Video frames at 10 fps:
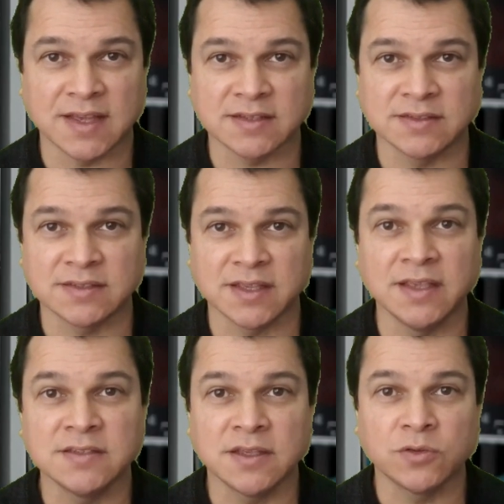taxes
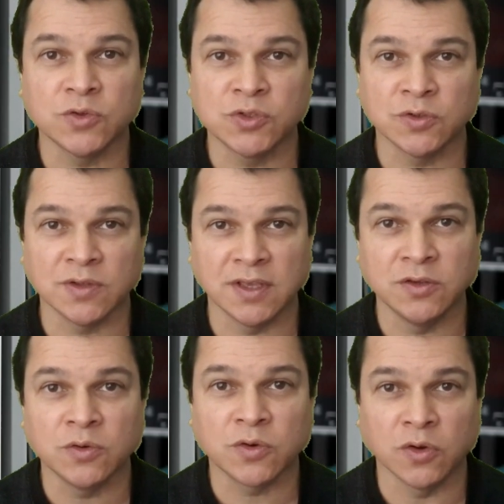institution
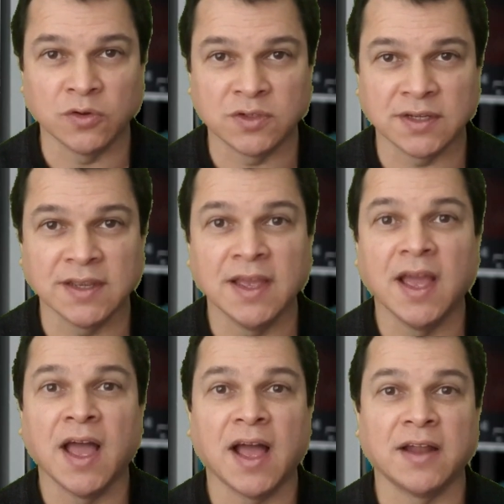in your country
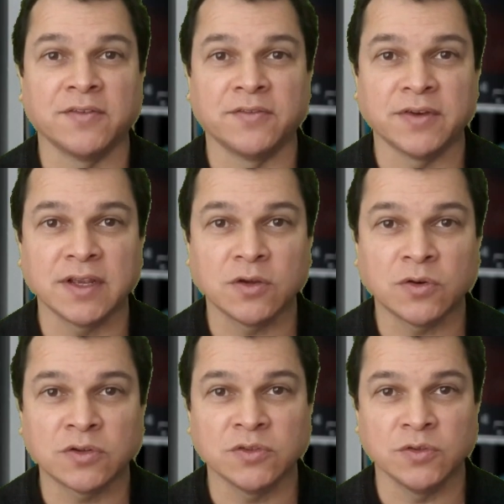and
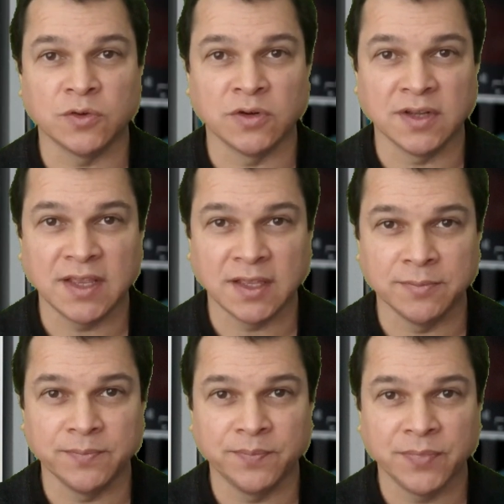record your
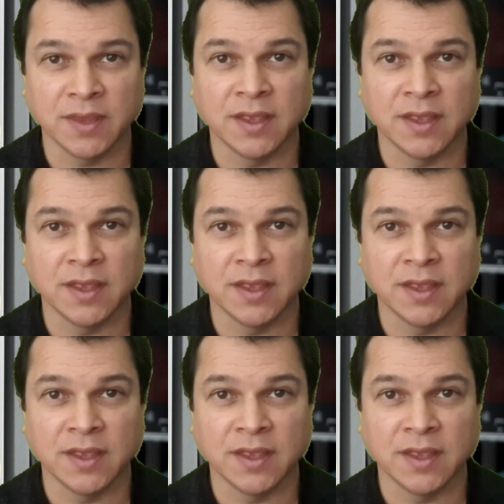name